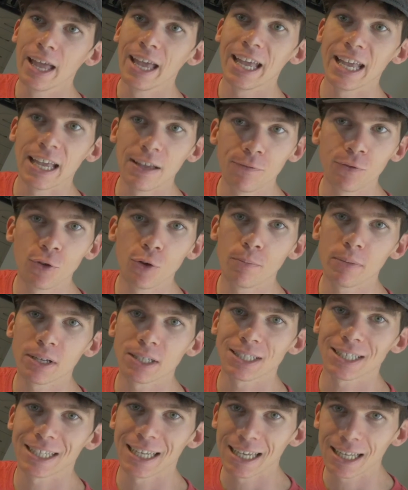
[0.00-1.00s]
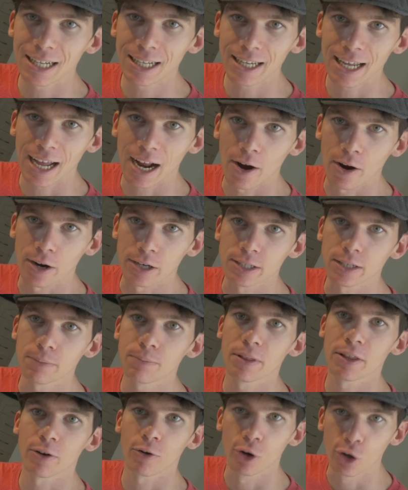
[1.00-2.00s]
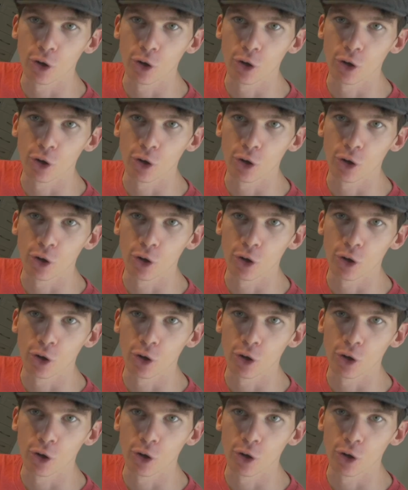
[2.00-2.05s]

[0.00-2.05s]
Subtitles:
If you must kill a character but there are